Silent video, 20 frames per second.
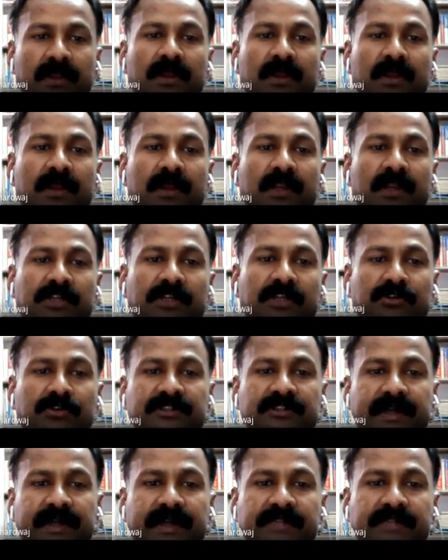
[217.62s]

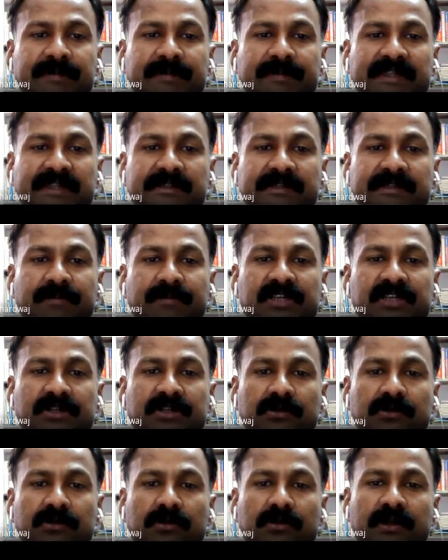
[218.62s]
Electrostatics plays a
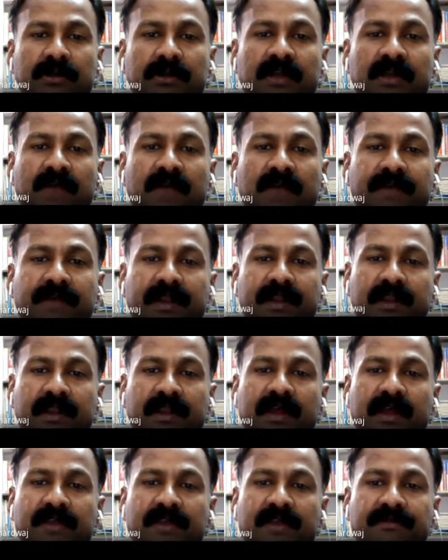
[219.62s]
major role in everyday
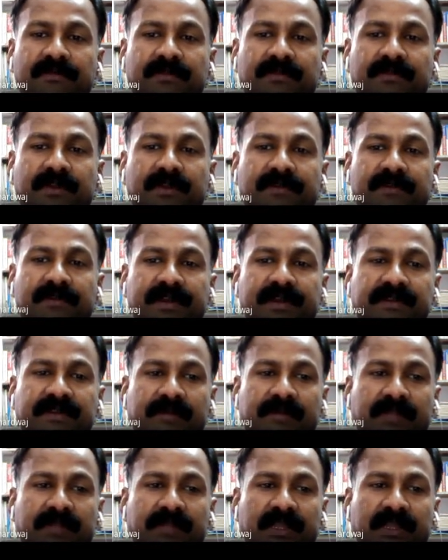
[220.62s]
life. The various
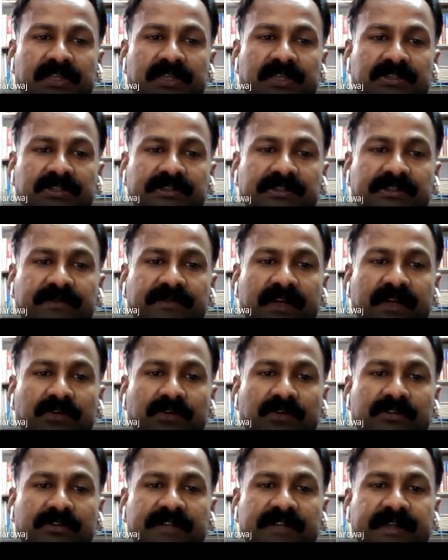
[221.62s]
applications of
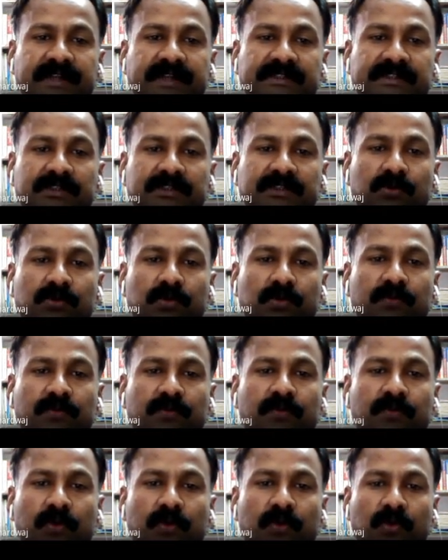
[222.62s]
electrostatics include
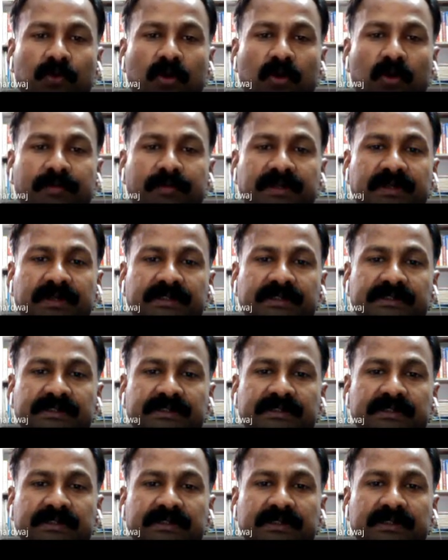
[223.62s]
photocopiers,
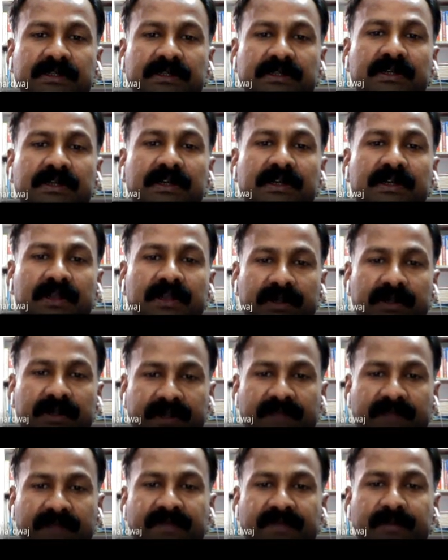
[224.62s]

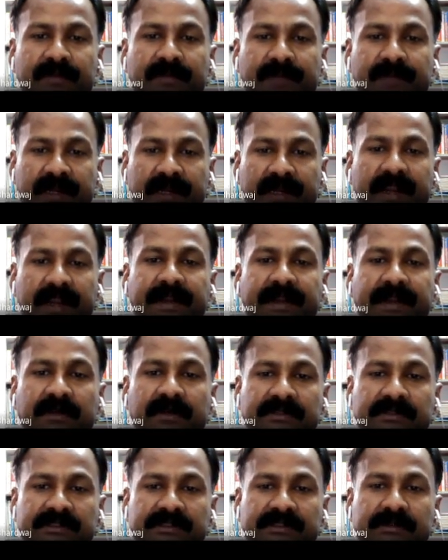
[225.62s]

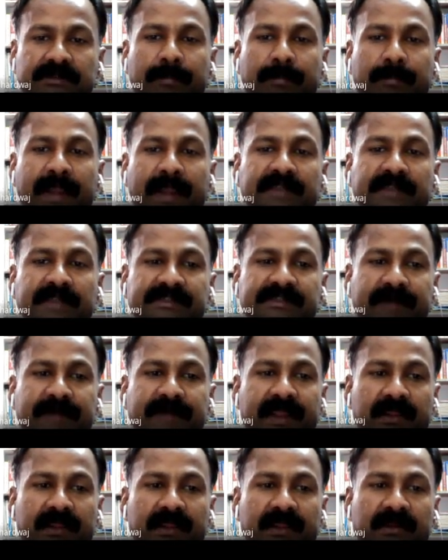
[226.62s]
defibrillators, paint
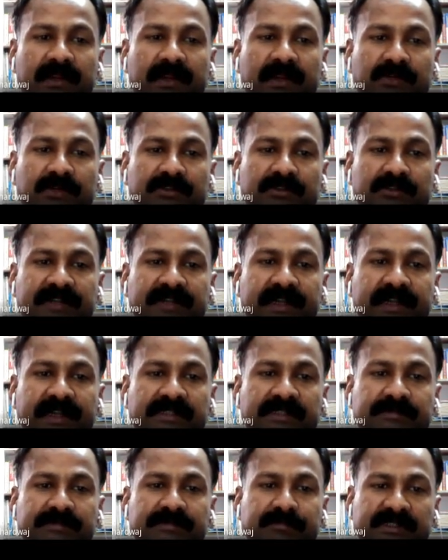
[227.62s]
spraying,
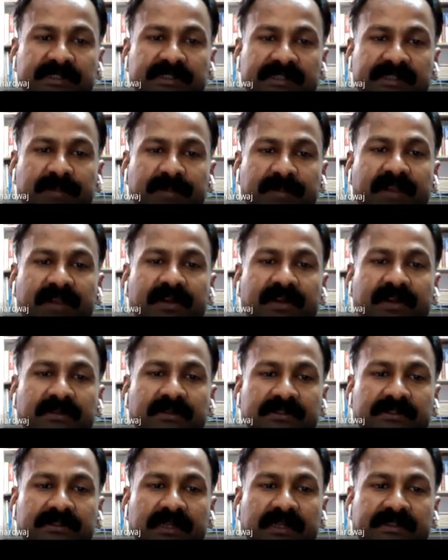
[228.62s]
electrostatics
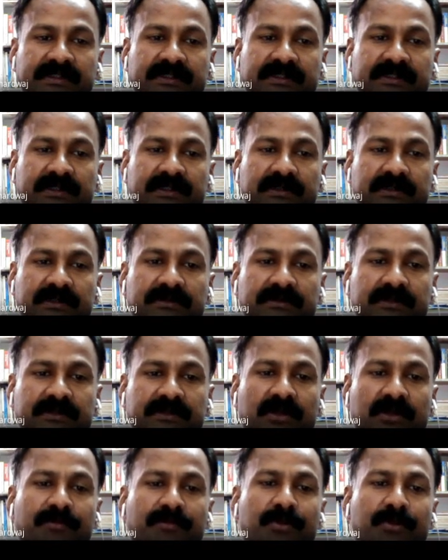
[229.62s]
precipitators, etc. The
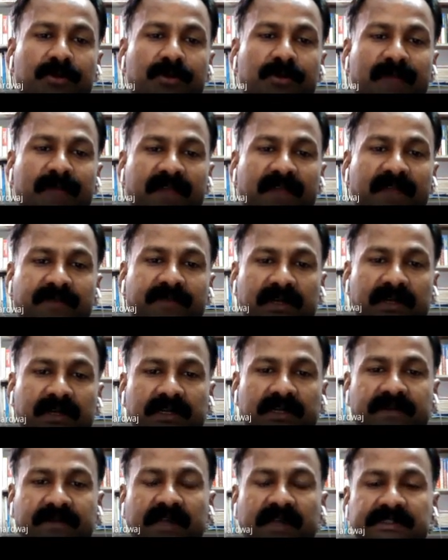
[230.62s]
computer peripheral
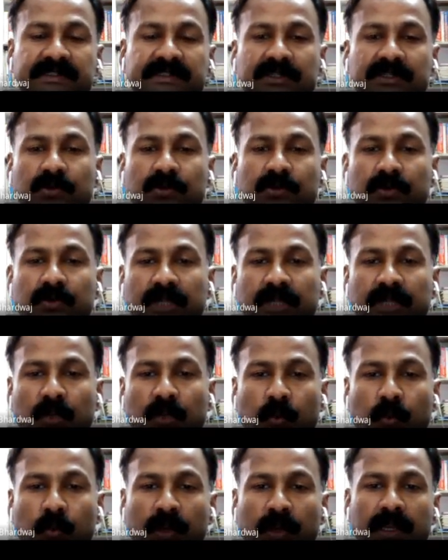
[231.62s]
device include
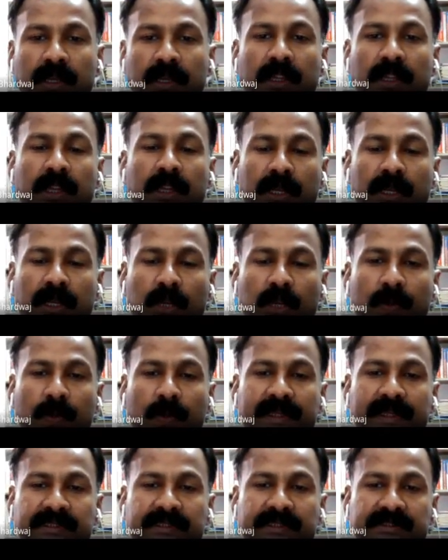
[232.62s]

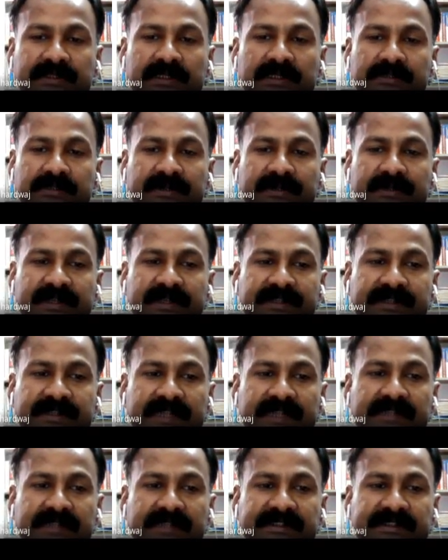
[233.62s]
liquid crystal display, that is
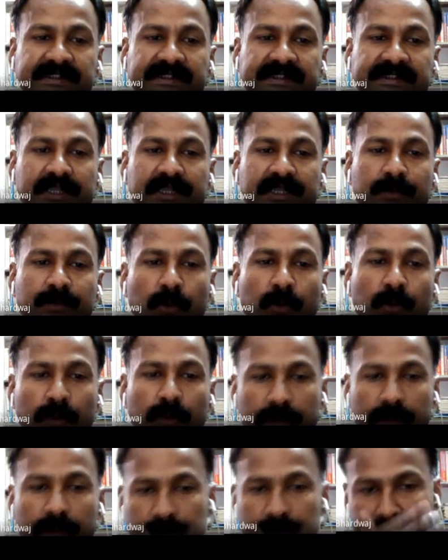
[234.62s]
LCD,
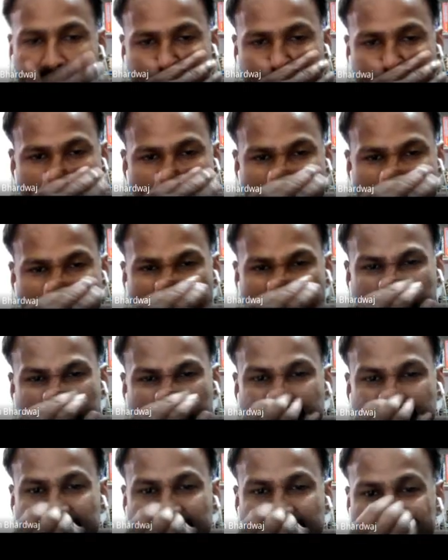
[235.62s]
keyboard, touchpad.
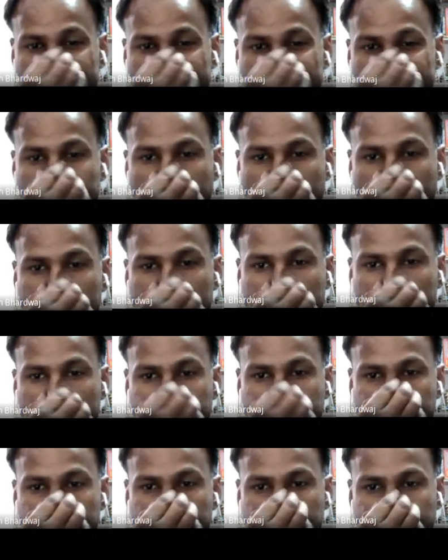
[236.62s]
Works on the
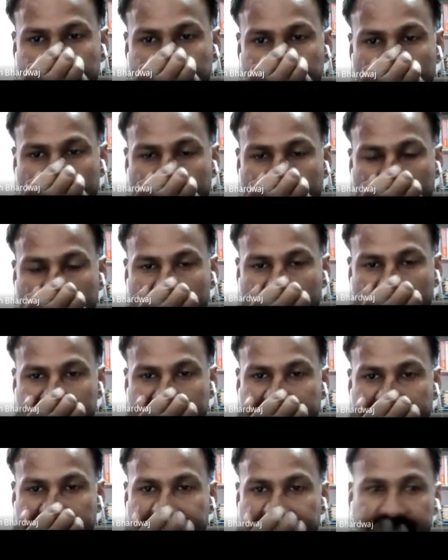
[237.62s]
principle of
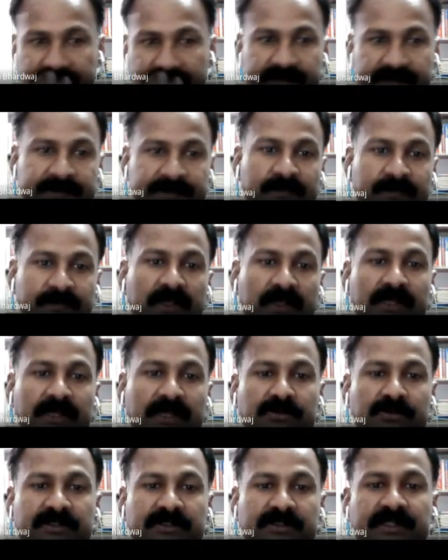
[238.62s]
electrostatics.
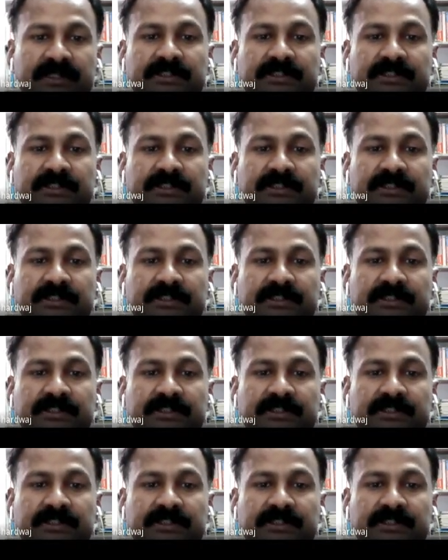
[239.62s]
Electrostatics